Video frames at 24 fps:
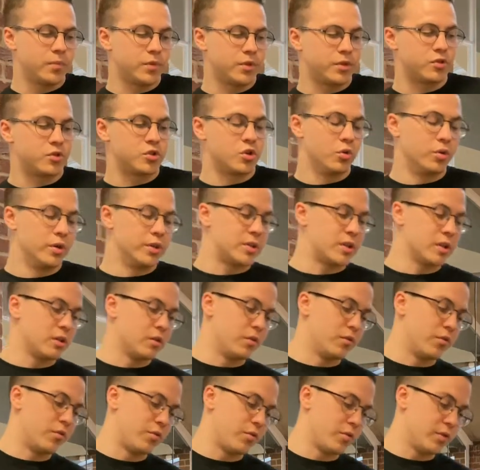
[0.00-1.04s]
So instead
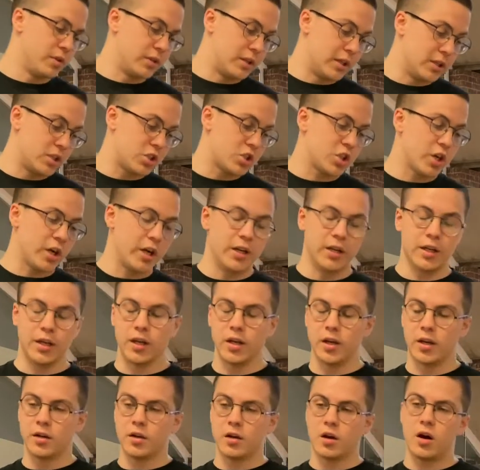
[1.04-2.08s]
of this chain
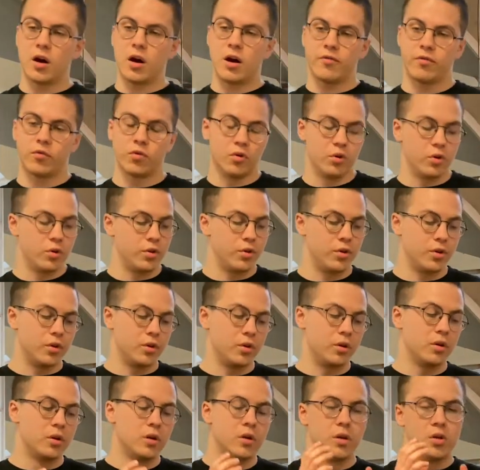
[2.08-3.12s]
here, I've got
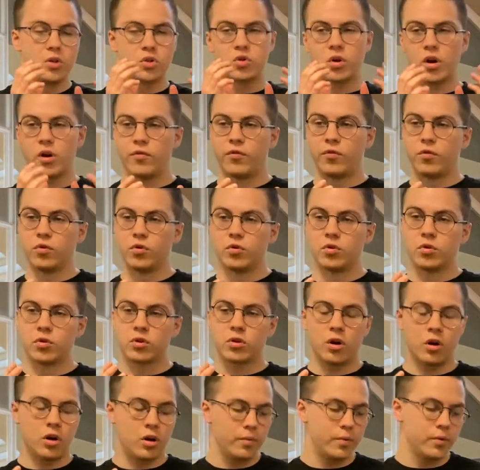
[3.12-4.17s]
the
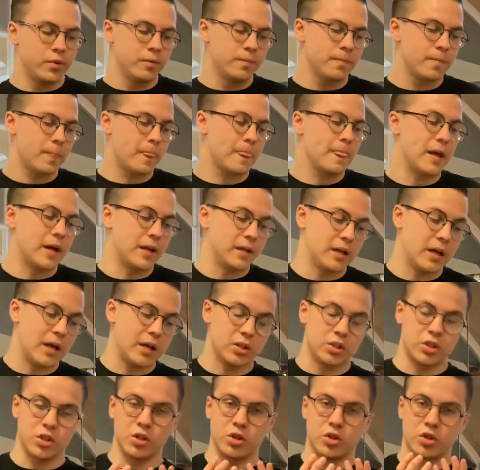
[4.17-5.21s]
trifluorocarbon, and it
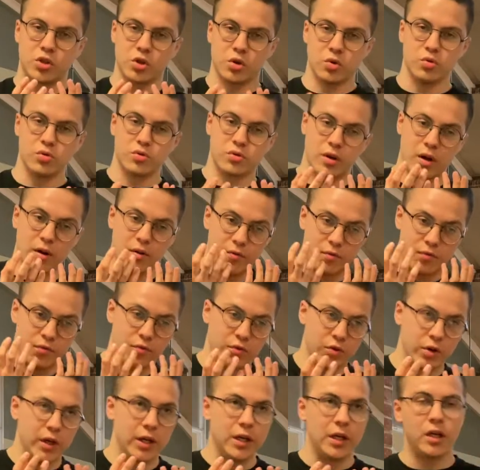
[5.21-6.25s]
actually shows like
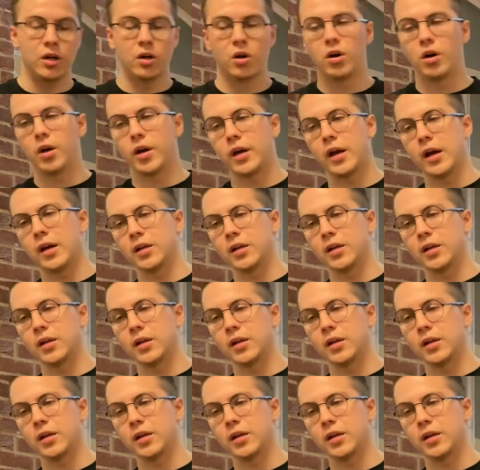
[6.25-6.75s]
really high